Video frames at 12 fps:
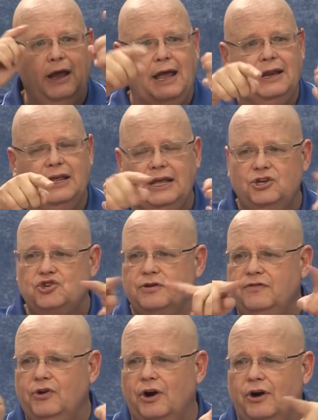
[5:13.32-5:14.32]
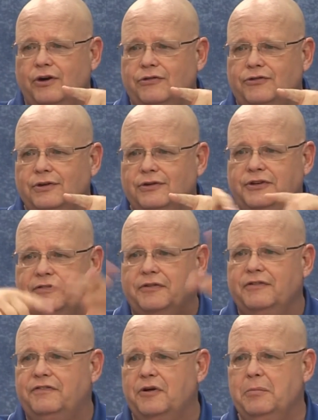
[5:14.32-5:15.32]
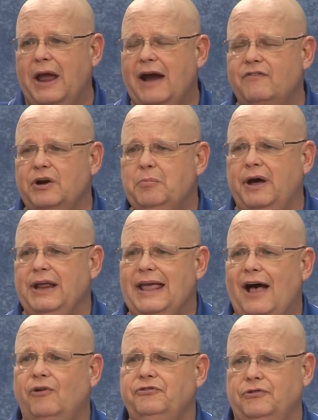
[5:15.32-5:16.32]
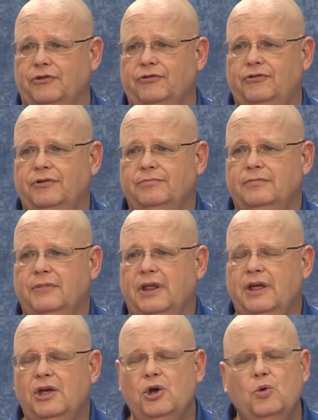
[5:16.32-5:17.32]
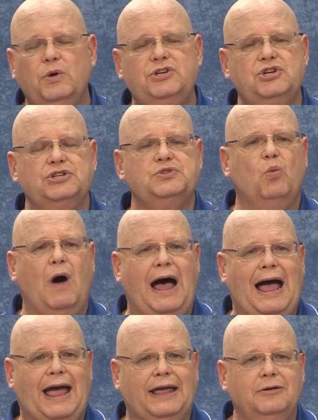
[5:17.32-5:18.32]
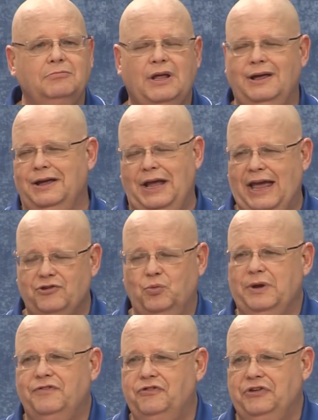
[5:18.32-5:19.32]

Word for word: And each of yours different from everybody else's, which is why, as we've